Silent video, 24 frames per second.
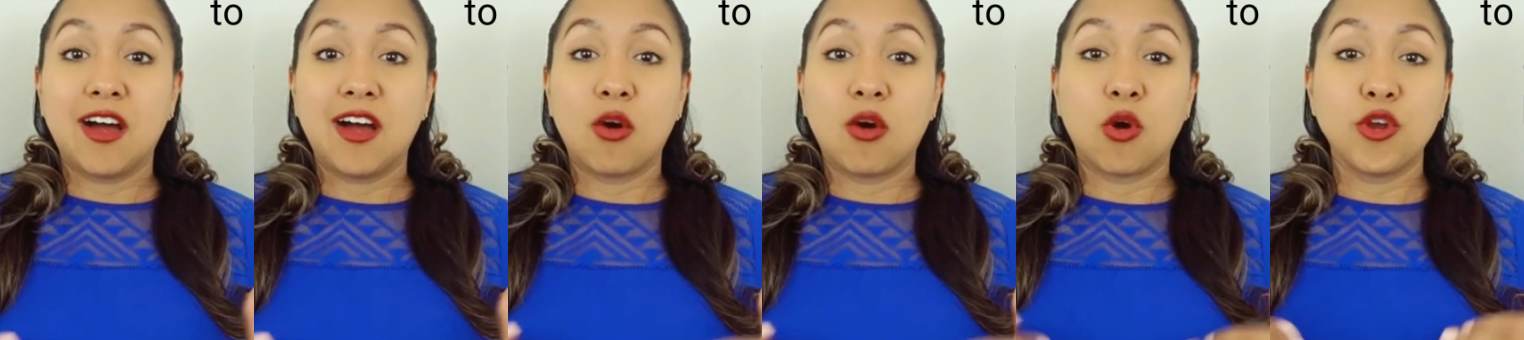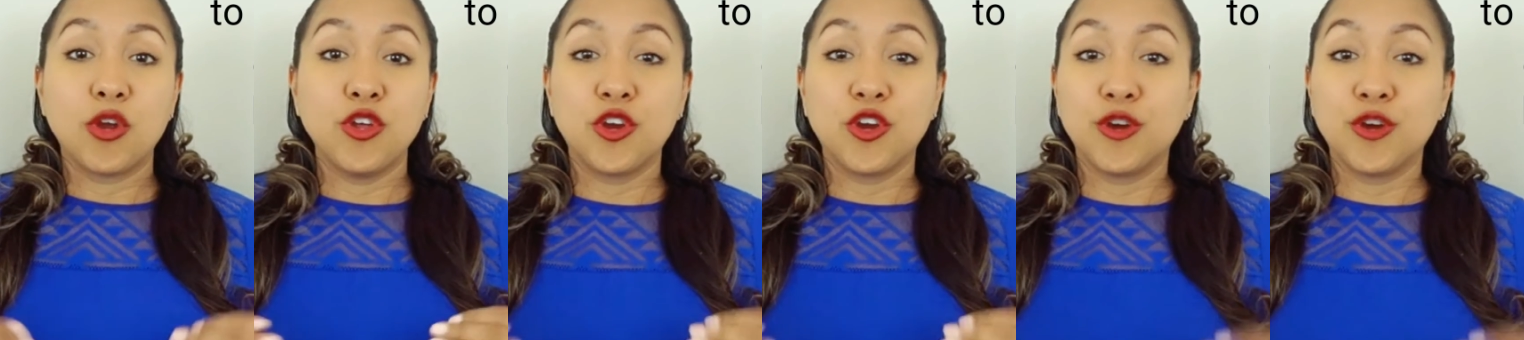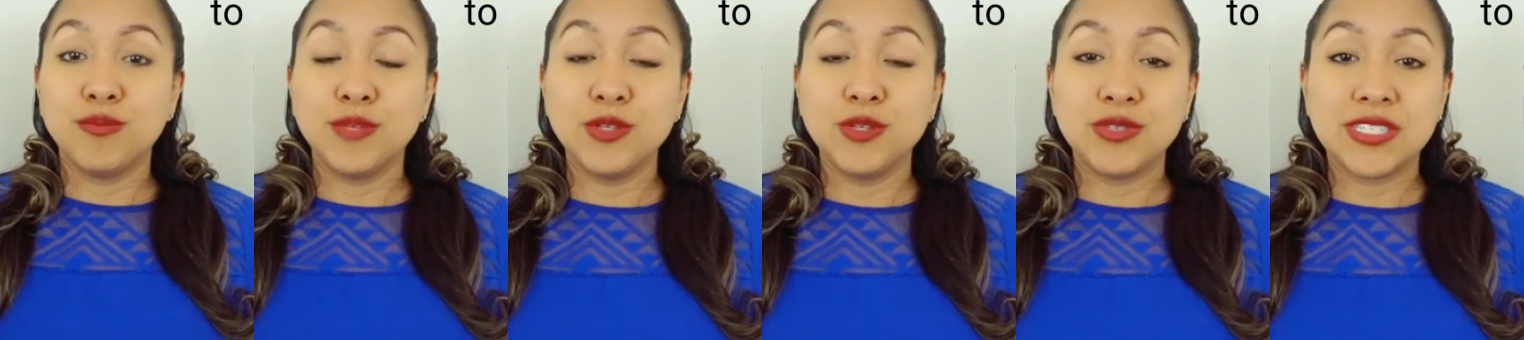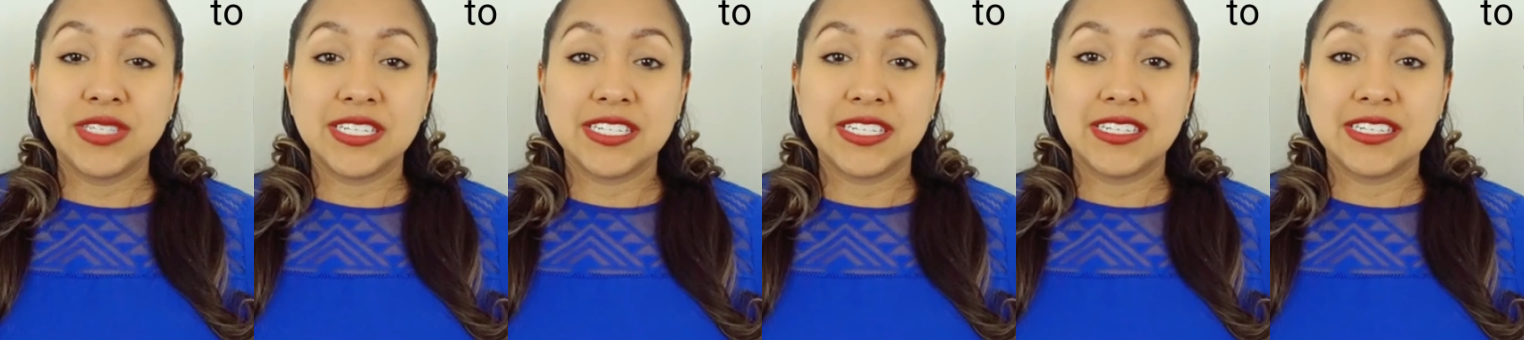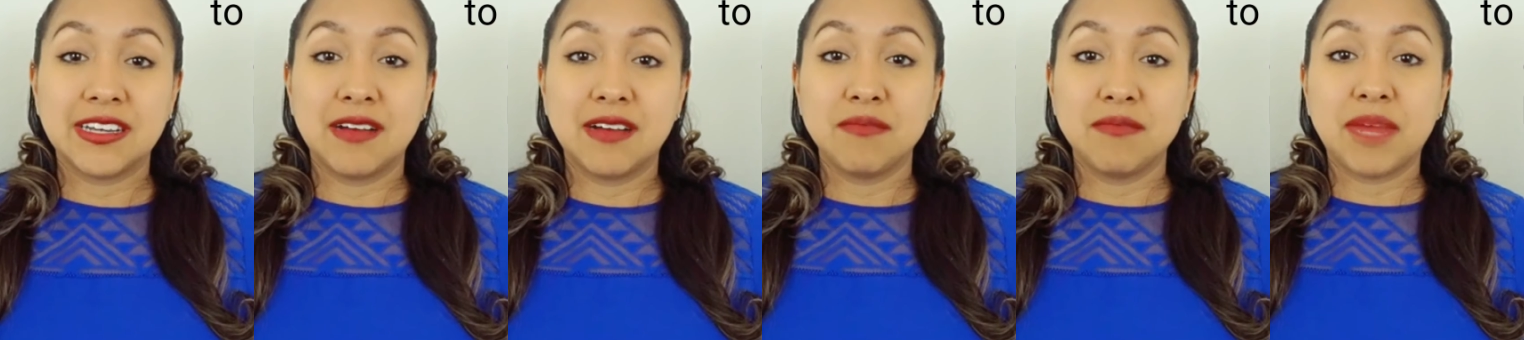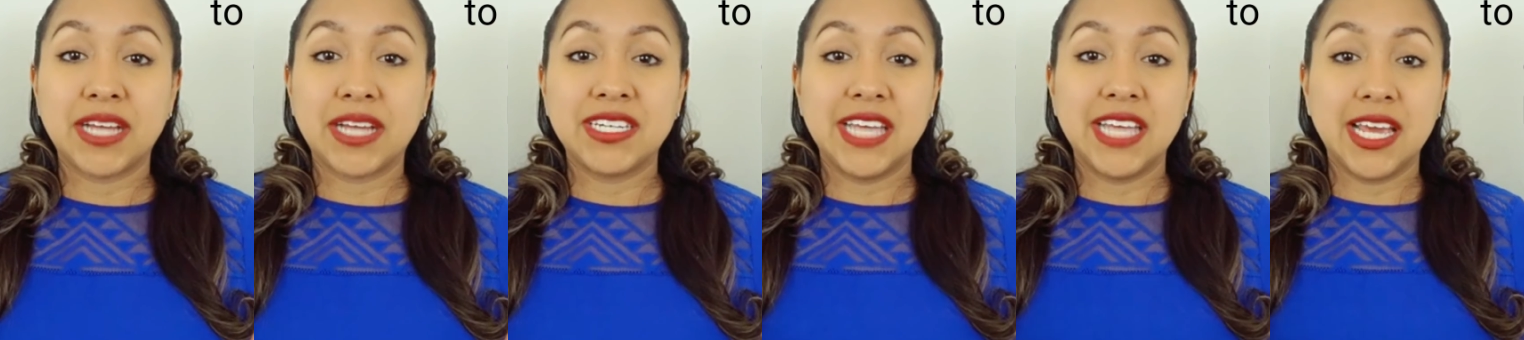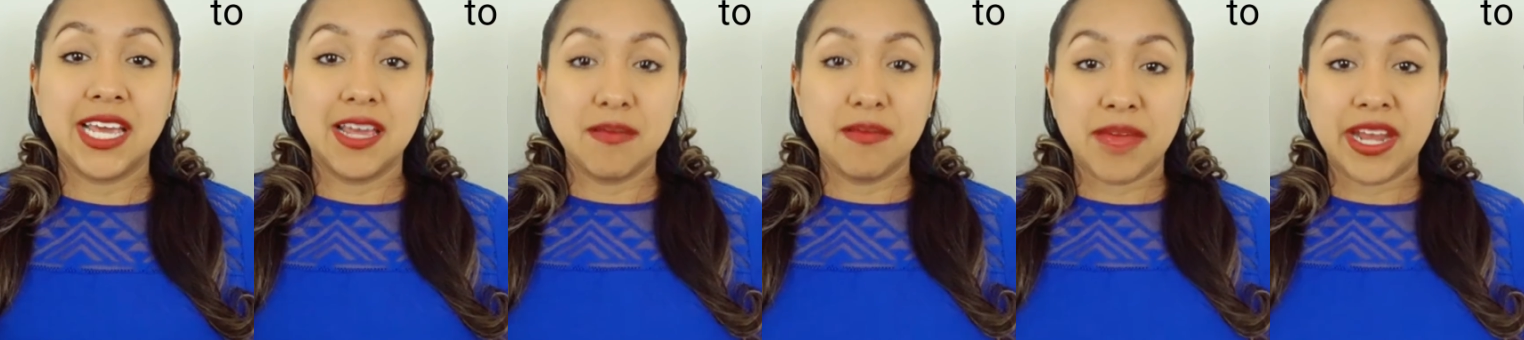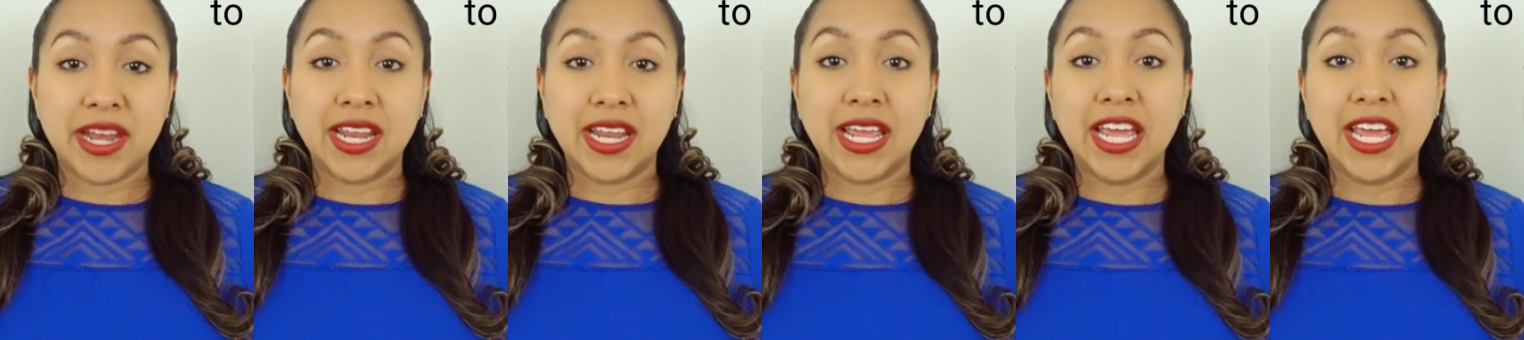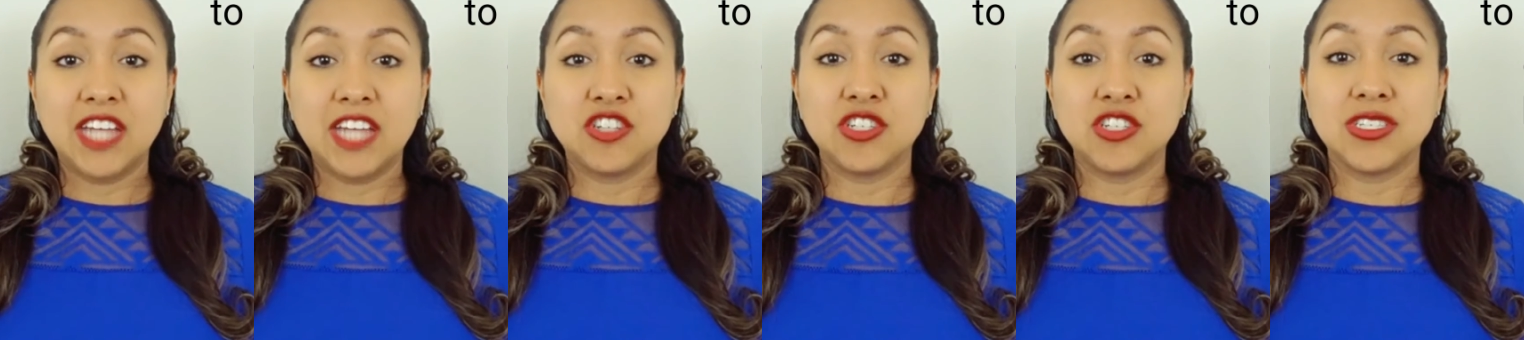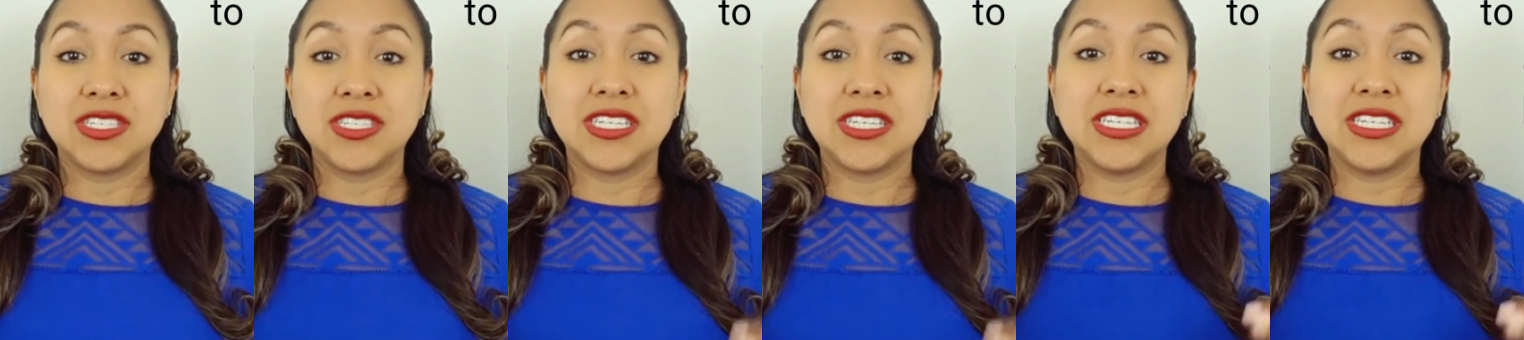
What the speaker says: or your immune system by taking medications